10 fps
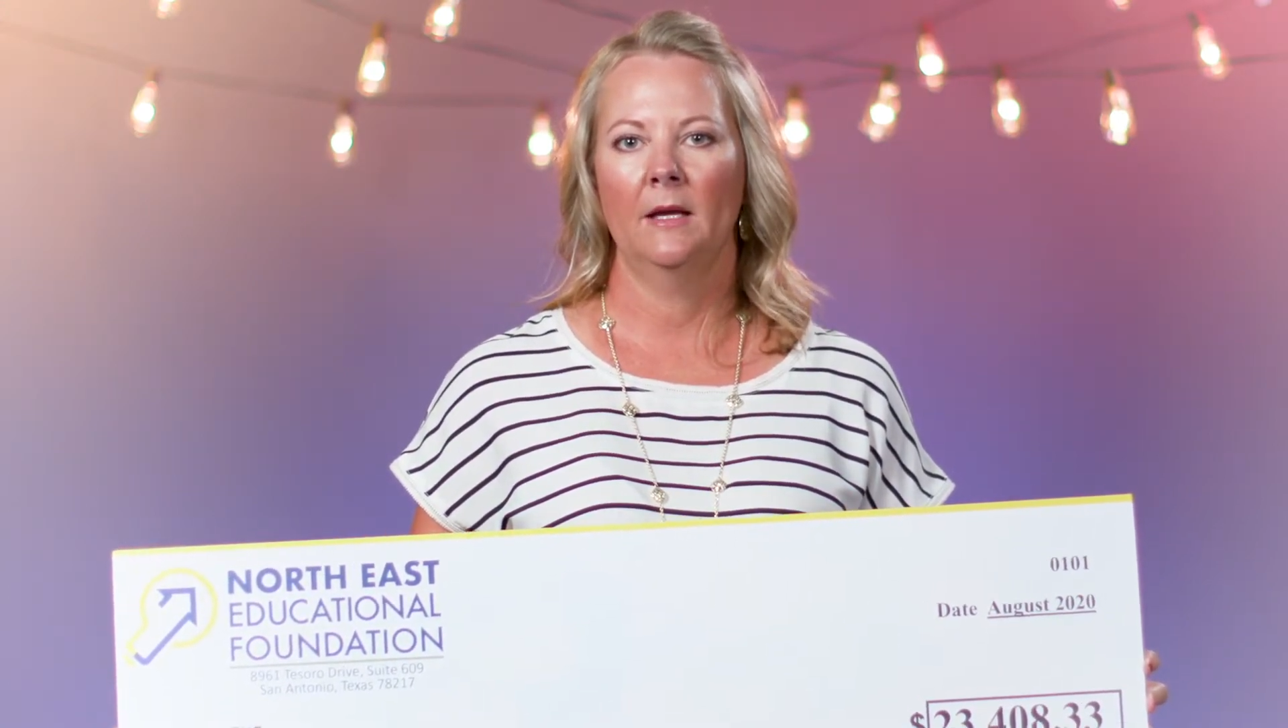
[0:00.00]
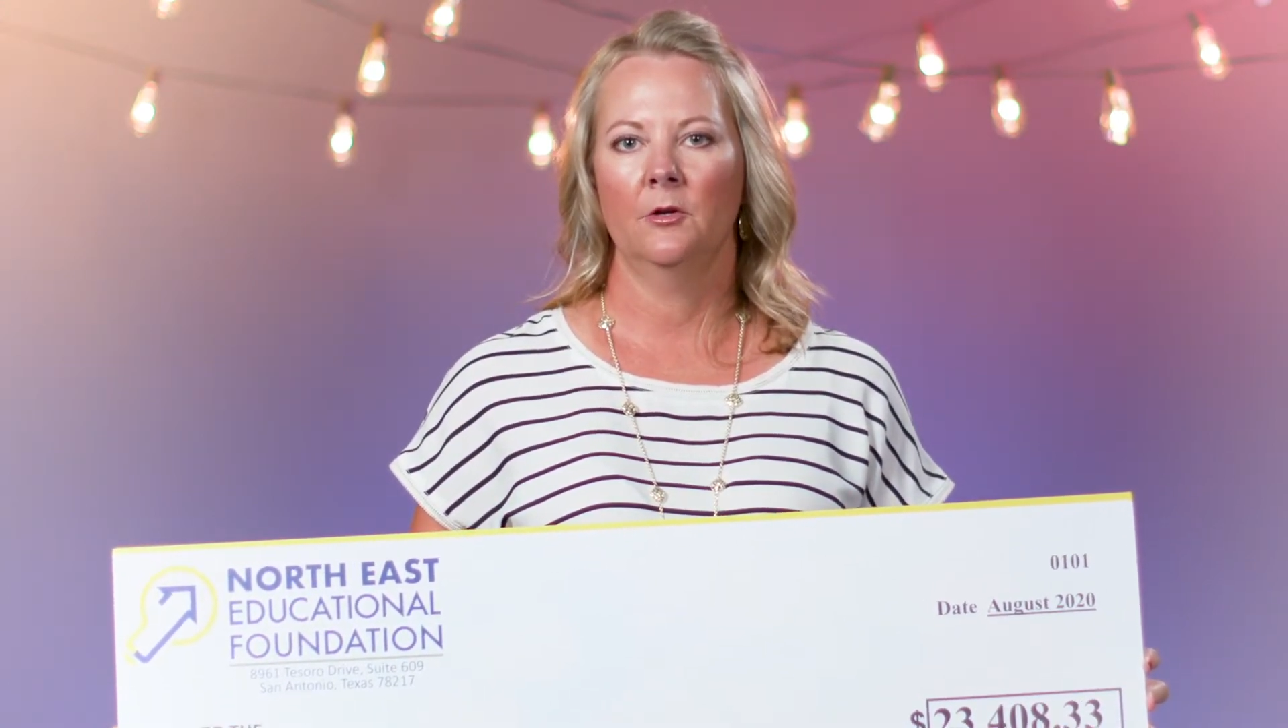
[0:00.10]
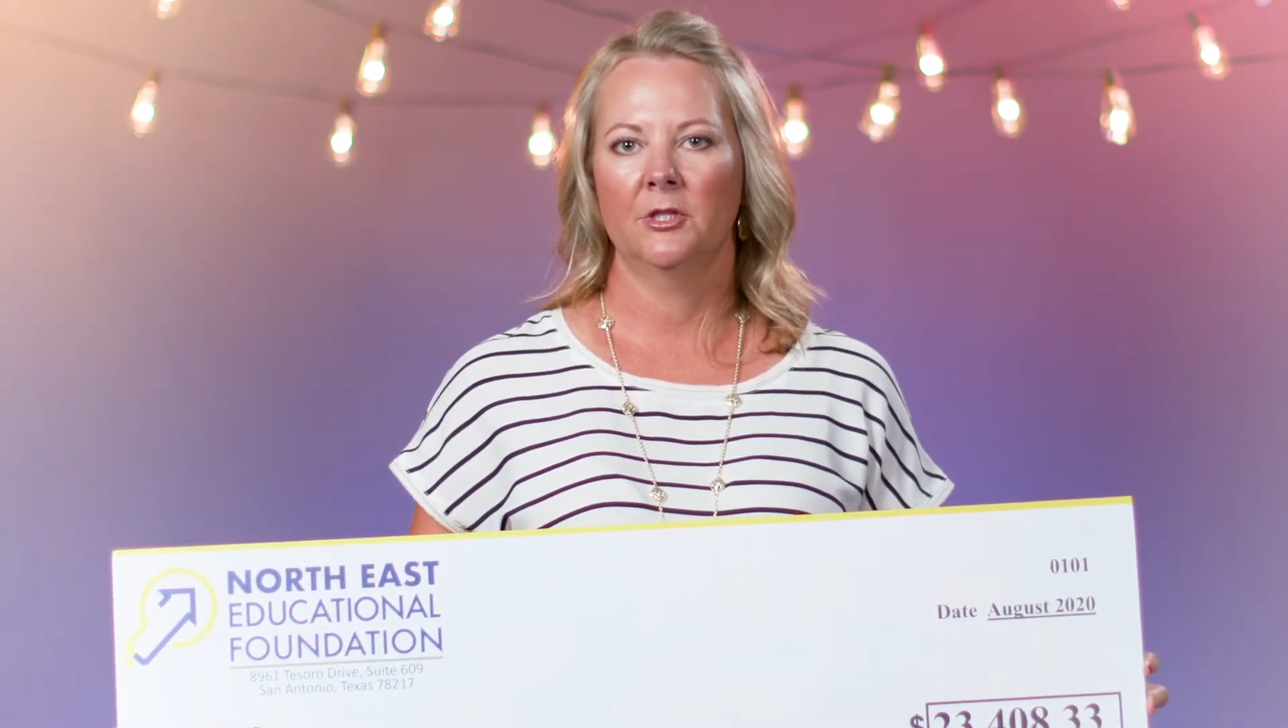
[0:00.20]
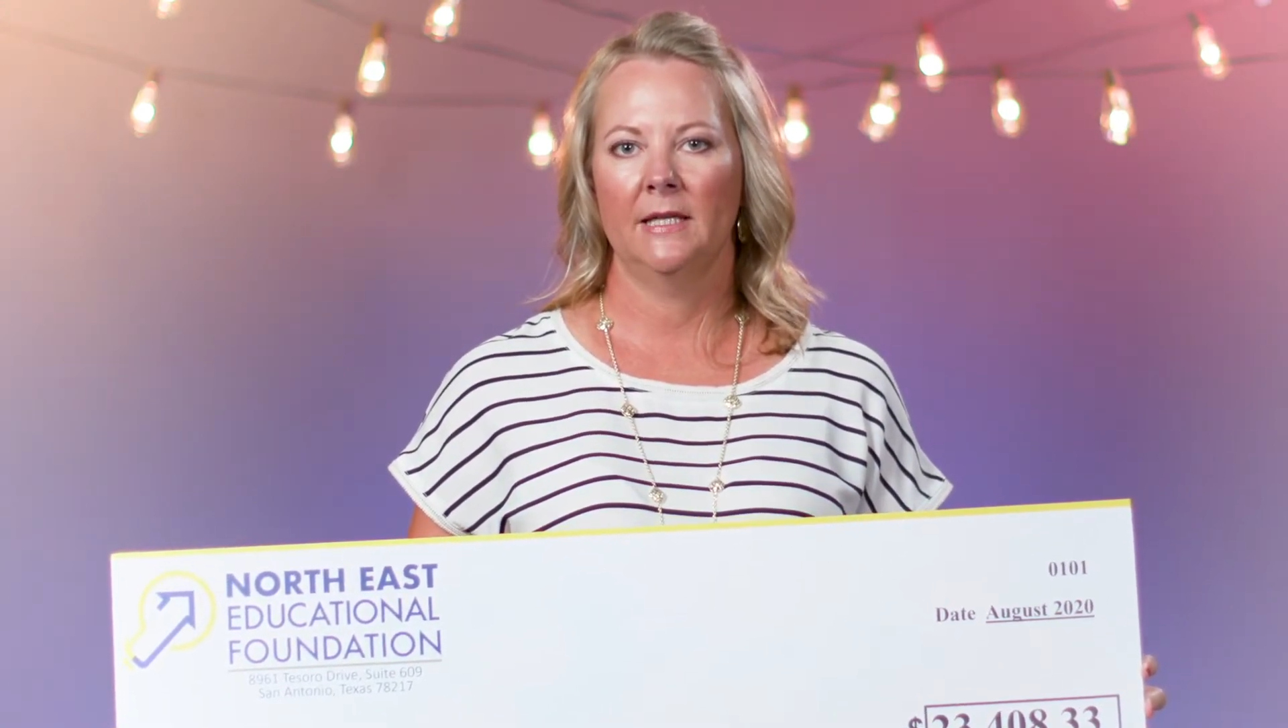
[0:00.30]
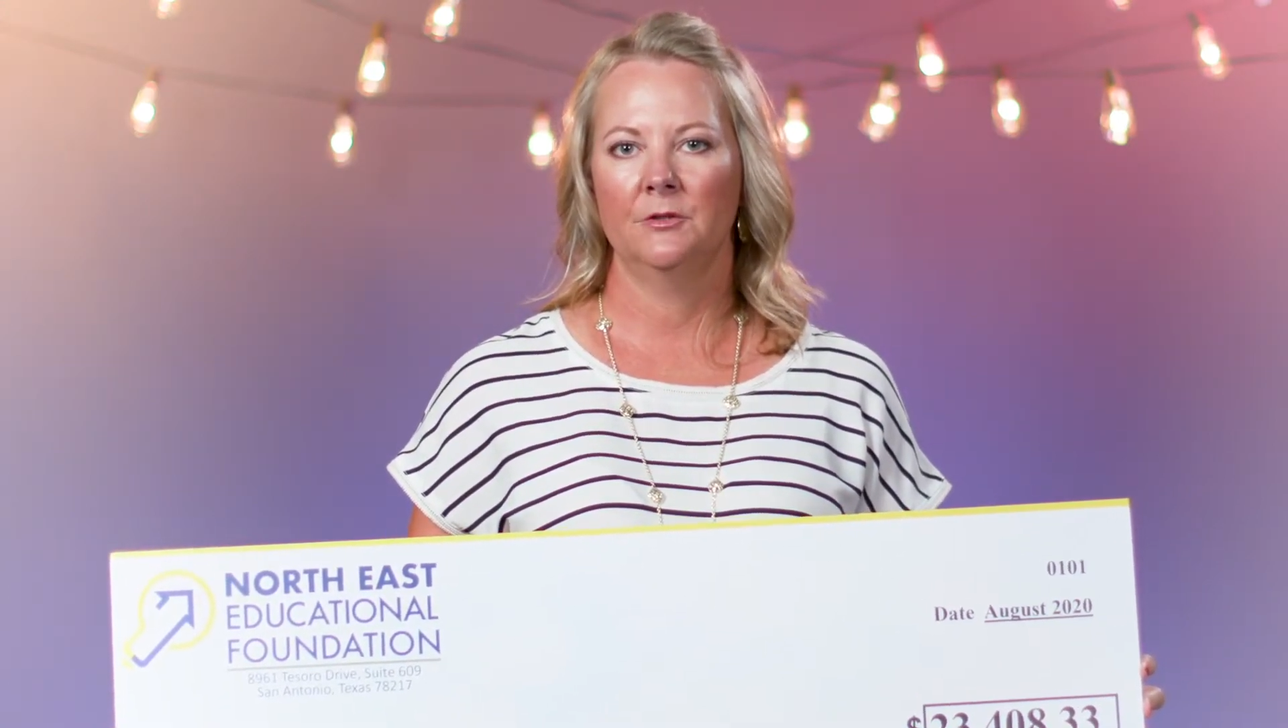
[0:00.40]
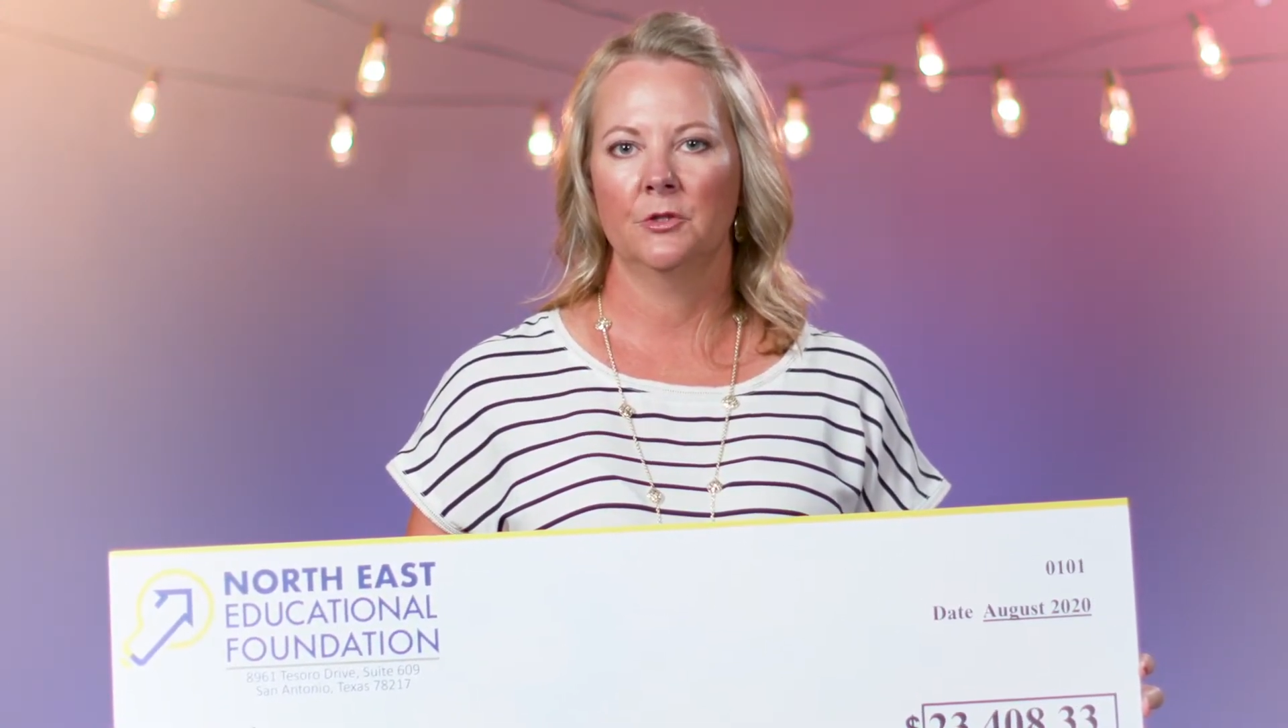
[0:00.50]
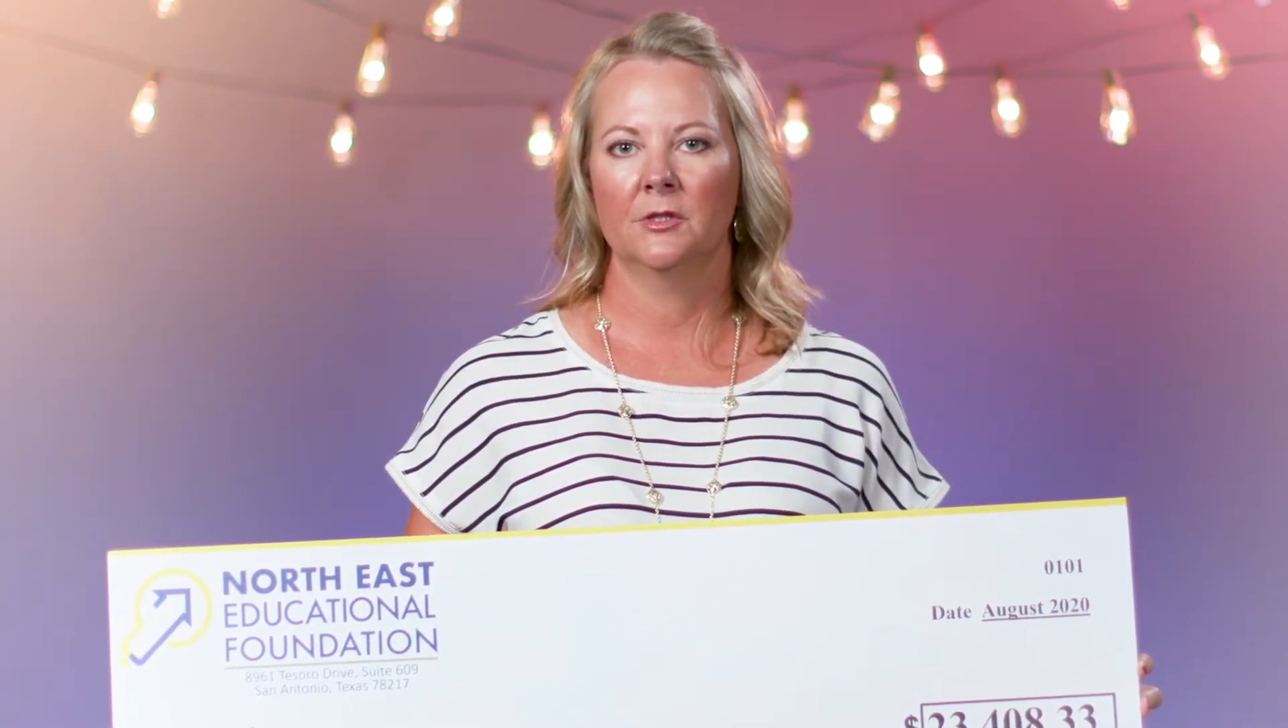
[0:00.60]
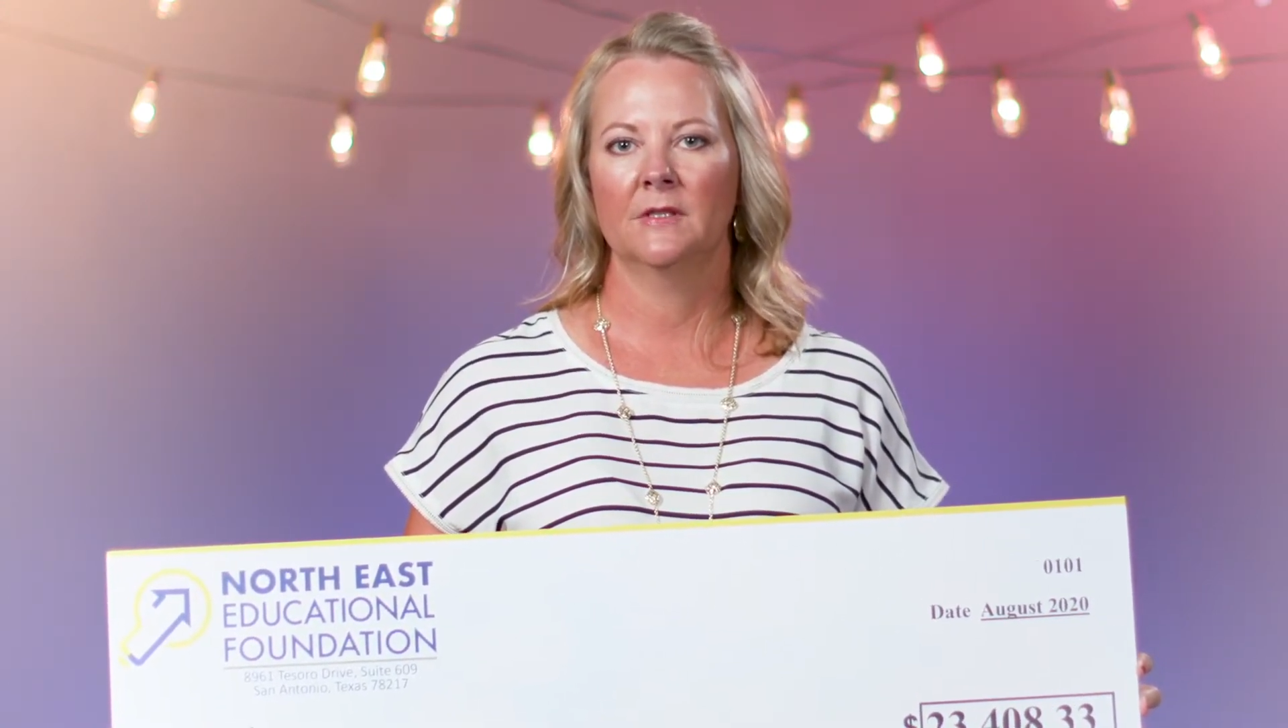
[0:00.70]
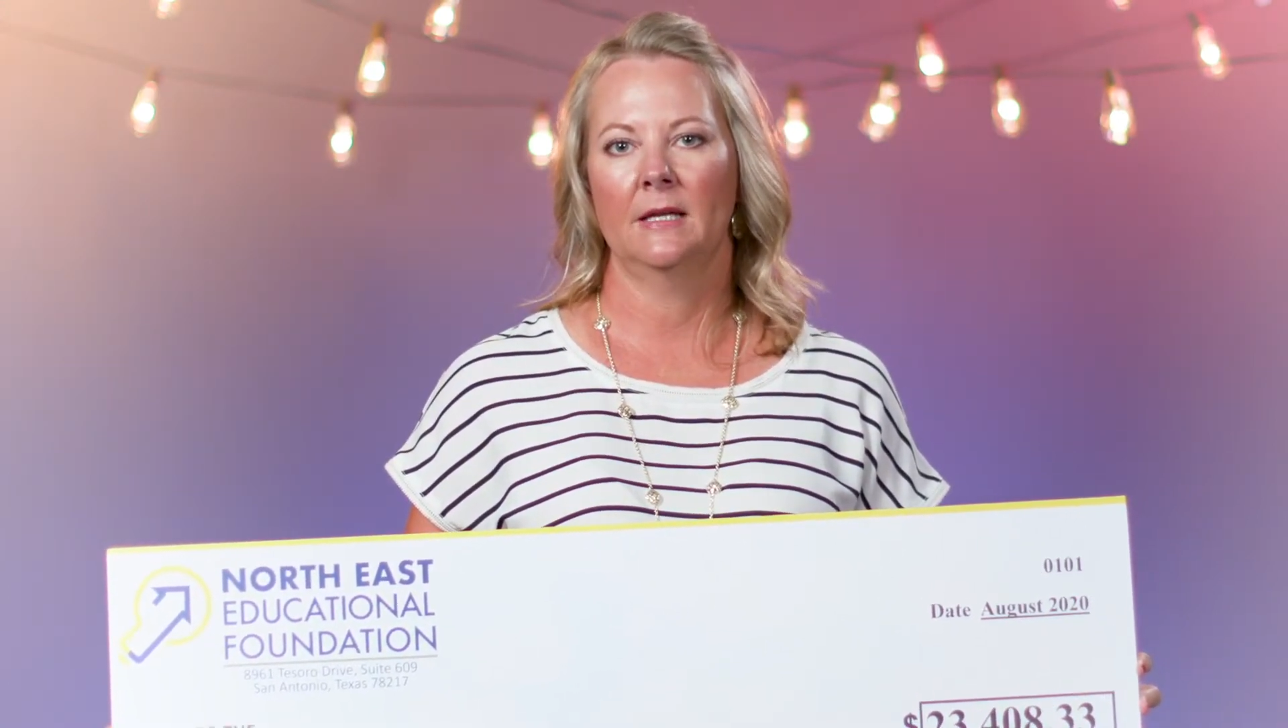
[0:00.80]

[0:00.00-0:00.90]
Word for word: and your teachers